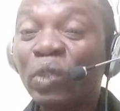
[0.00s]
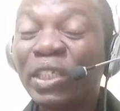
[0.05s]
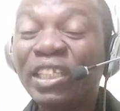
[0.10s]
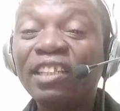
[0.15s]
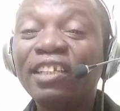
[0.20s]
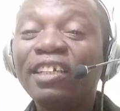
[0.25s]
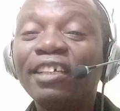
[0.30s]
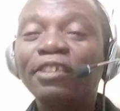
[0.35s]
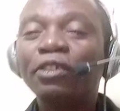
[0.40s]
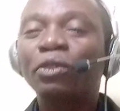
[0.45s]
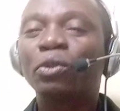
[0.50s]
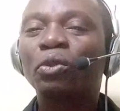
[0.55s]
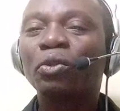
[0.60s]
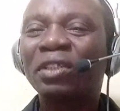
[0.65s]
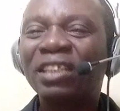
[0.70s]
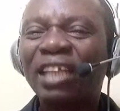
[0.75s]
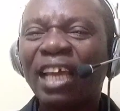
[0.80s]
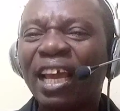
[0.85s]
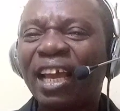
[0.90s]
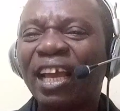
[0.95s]
need to
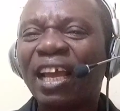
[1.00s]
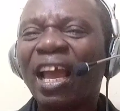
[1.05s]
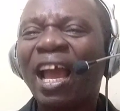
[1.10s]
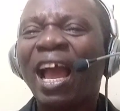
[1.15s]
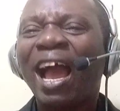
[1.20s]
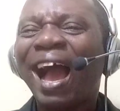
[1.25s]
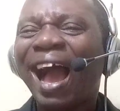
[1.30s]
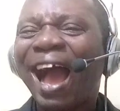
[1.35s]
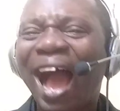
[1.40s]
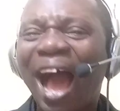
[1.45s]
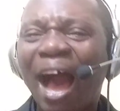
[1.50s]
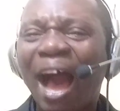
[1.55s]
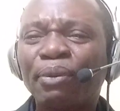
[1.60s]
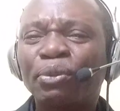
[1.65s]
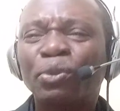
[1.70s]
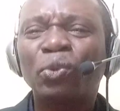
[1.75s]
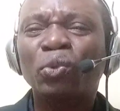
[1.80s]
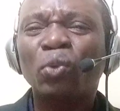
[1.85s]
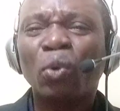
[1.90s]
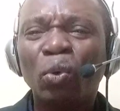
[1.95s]
take
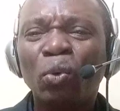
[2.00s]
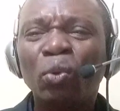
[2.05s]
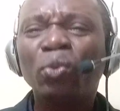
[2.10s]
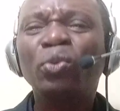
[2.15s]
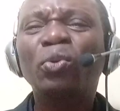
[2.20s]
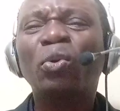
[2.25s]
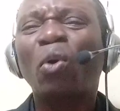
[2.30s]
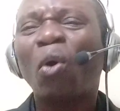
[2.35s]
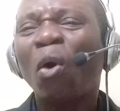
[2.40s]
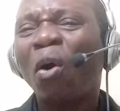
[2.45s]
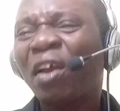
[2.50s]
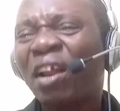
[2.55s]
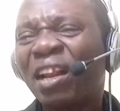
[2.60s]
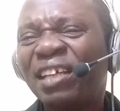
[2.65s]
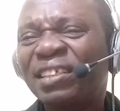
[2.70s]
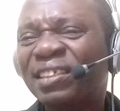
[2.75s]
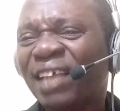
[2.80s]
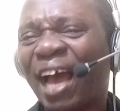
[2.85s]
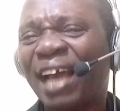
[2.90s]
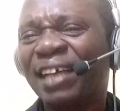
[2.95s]
absolute
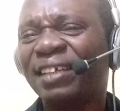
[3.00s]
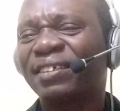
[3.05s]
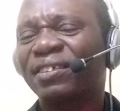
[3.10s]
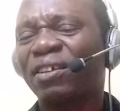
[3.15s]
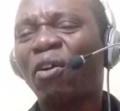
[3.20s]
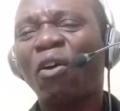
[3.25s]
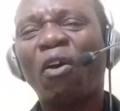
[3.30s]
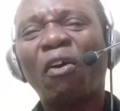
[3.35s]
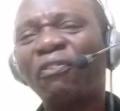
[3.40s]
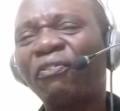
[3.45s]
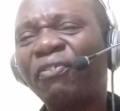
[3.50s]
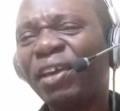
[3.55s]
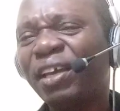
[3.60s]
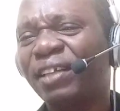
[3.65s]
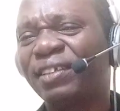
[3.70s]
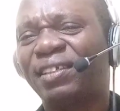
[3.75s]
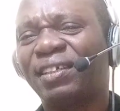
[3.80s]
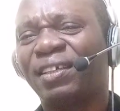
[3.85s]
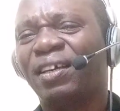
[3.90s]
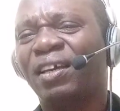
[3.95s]
cognizance of
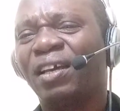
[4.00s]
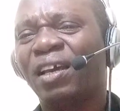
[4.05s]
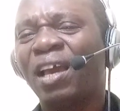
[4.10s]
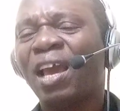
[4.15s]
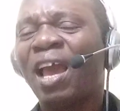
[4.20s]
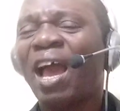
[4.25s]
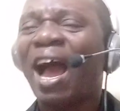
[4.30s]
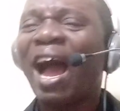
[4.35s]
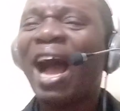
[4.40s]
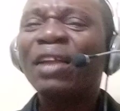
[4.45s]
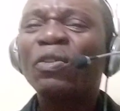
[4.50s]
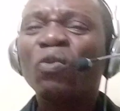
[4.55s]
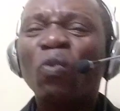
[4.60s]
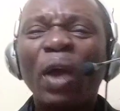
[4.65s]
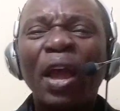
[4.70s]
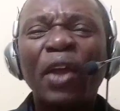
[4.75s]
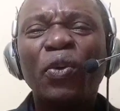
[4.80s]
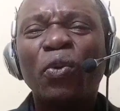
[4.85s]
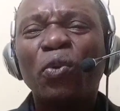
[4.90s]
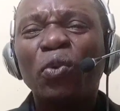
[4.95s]
it. And
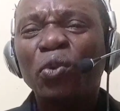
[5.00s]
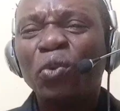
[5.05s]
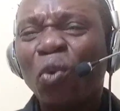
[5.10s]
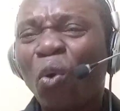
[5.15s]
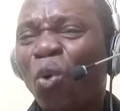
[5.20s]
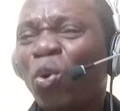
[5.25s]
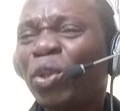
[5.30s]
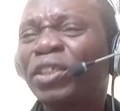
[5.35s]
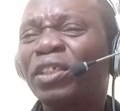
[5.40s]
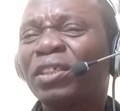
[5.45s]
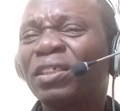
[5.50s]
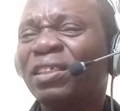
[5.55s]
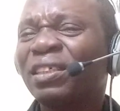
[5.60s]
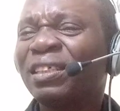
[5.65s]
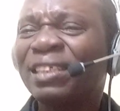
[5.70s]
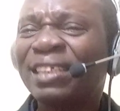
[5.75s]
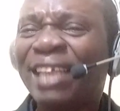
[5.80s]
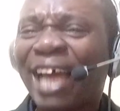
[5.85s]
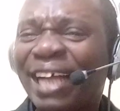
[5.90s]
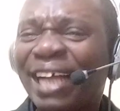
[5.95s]
when you note
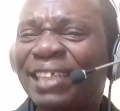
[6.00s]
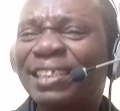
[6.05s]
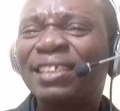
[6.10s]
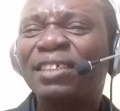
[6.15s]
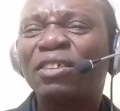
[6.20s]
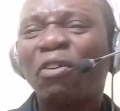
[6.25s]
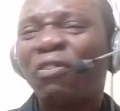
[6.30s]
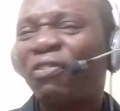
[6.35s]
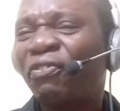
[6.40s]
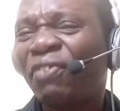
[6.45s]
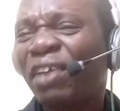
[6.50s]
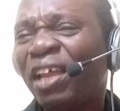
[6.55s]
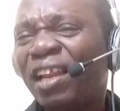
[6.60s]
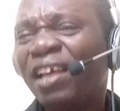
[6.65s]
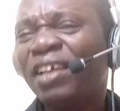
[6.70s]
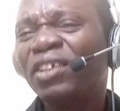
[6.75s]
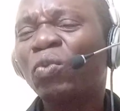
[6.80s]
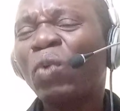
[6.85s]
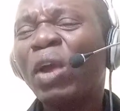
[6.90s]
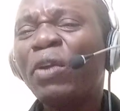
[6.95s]
that your
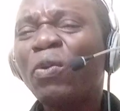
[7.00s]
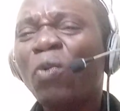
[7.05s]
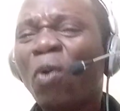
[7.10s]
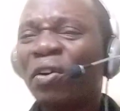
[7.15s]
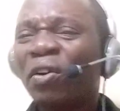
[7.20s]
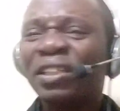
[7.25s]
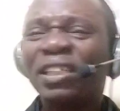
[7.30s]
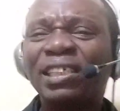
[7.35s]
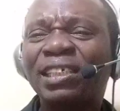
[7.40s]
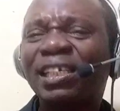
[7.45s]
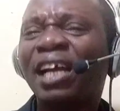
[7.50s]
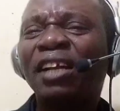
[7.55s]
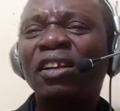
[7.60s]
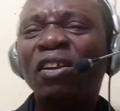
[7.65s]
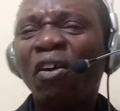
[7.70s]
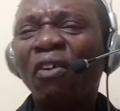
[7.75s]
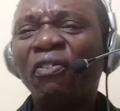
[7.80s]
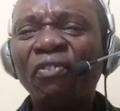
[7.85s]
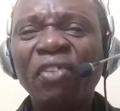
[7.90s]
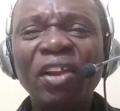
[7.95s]
feelings, when you understand
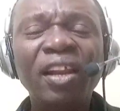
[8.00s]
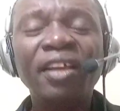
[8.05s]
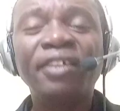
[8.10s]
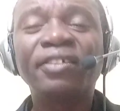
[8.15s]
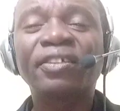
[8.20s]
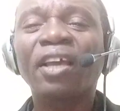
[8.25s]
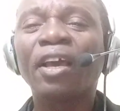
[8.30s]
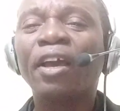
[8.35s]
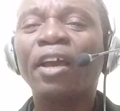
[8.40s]
your feelings,